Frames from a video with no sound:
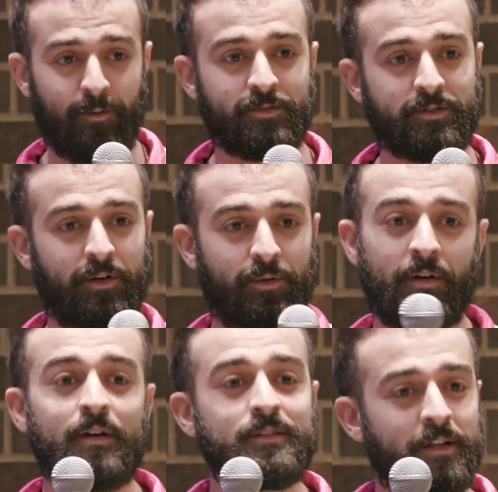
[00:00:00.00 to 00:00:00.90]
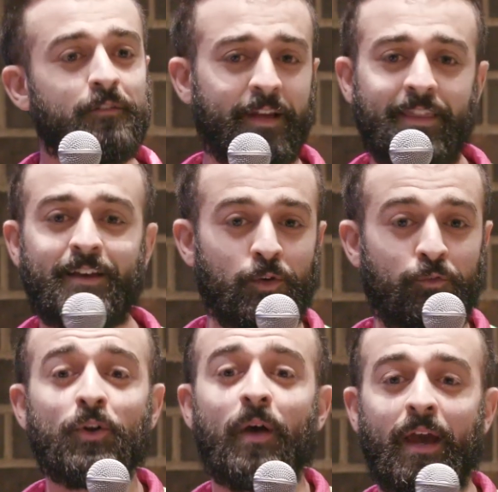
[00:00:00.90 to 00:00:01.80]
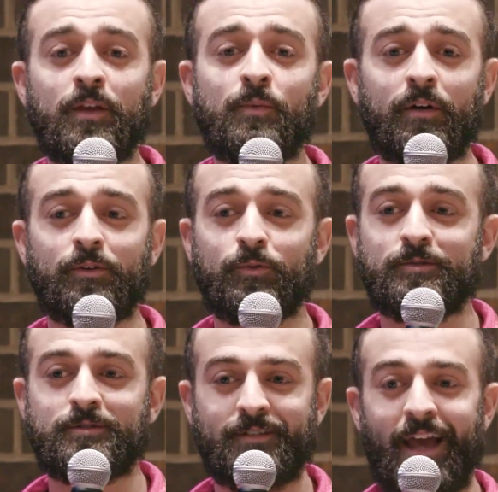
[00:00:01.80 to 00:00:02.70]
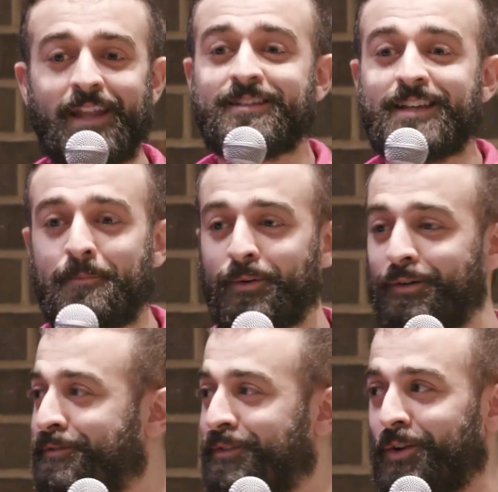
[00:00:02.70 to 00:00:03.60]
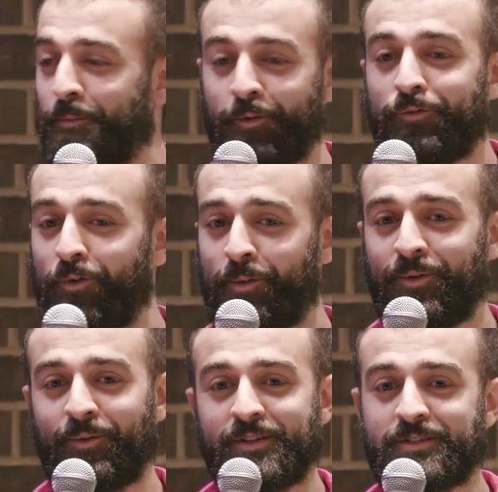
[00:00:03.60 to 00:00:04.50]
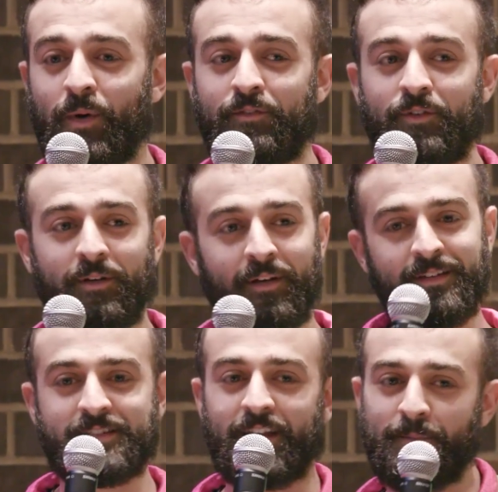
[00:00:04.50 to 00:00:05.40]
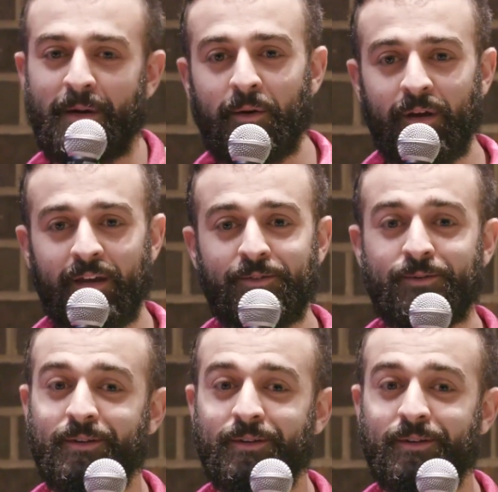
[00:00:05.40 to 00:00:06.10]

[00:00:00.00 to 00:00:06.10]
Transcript: So stuff like that. So if you know anyone who's any type of, you know, performer whatsoever, send them my way, dude.